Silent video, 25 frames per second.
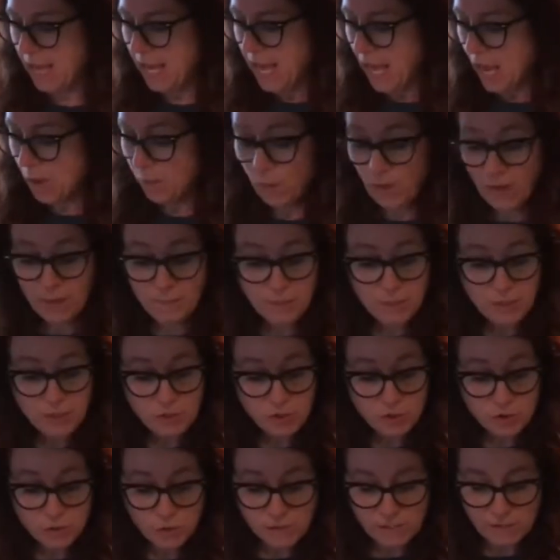And what I'm going to
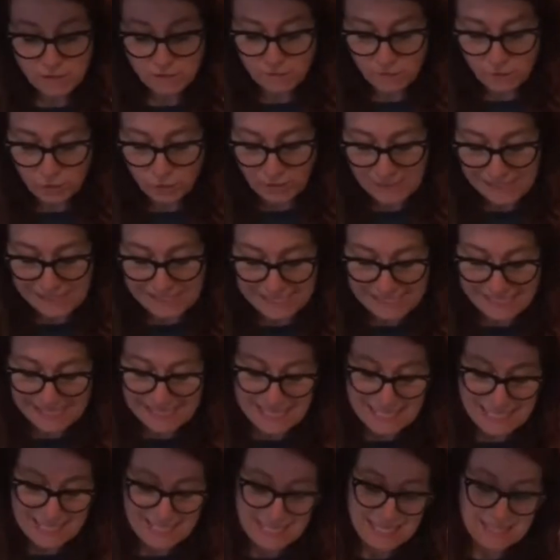do is, if you can
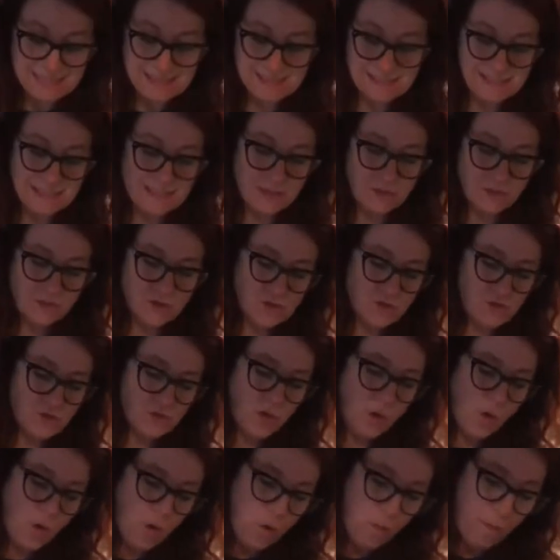see, there's
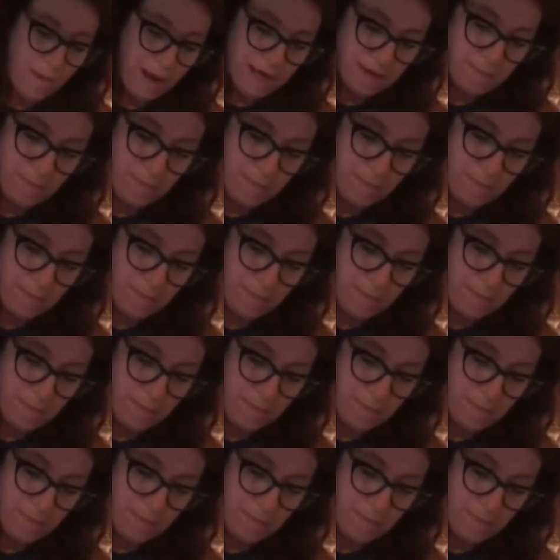so many